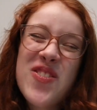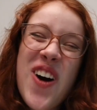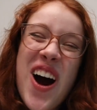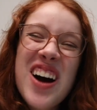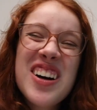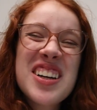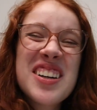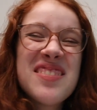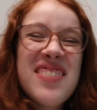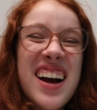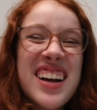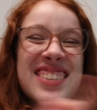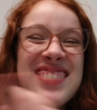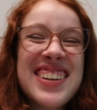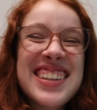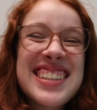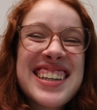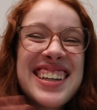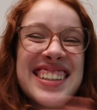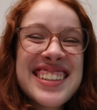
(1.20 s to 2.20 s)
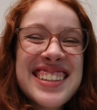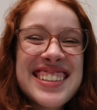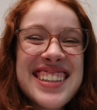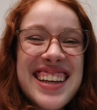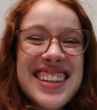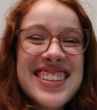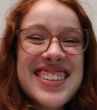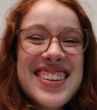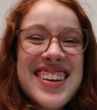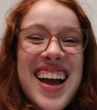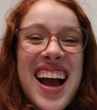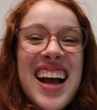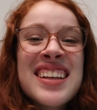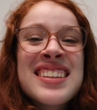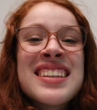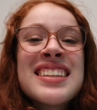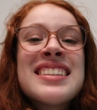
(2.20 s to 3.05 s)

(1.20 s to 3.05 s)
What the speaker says: welcome back to my channel, this is Ash Reacts,